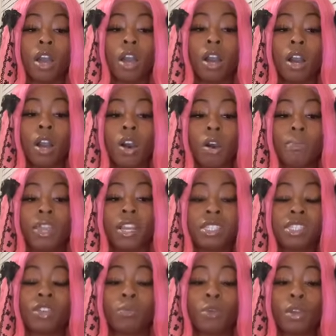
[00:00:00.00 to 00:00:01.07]
um, they could
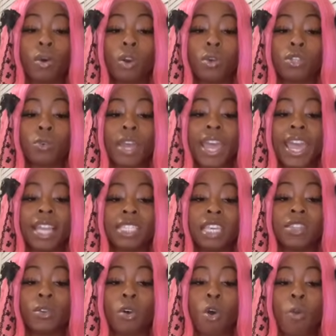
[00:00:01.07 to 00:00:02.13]
still be holding on to an ex
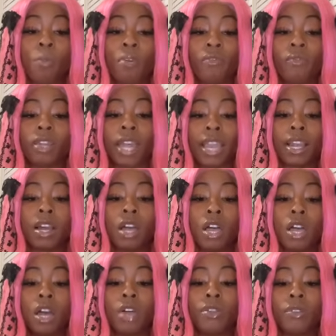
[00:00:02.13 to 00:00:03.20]
either hoping for like
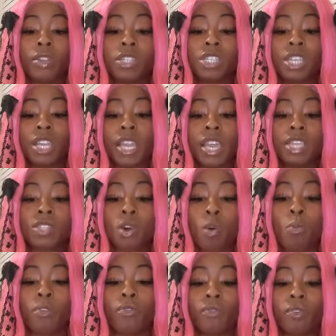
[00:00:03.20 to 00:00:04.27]
another chance,
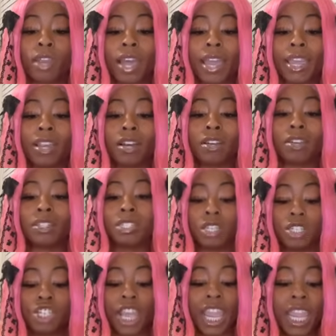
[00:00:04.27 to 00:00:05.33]
hoping for like
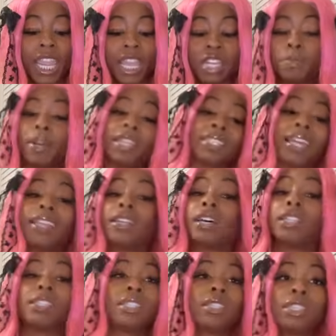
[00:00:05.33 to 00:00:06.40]
change but it's like a
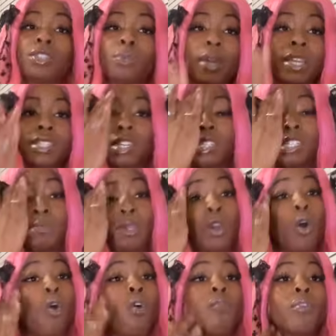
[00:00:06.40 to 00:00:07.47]
situation could just be
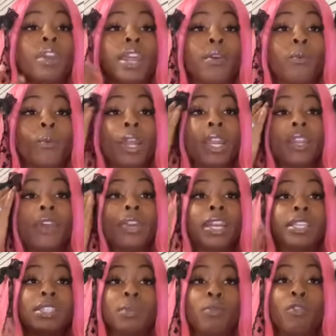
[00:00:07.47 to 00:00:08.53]
over and they're they're
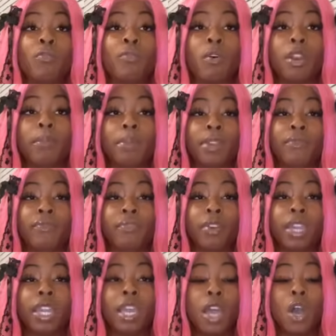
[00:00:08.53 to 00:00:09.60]
needed to move on and be
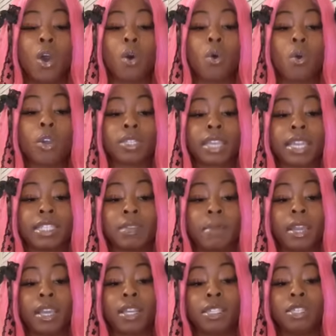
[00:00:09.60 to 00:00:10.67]
free or it's like
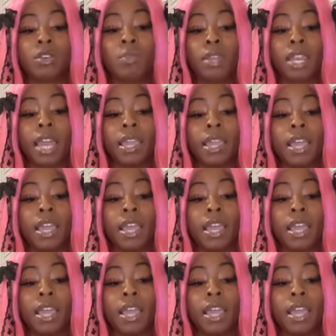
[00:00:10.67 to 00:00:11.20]
somebody could still be like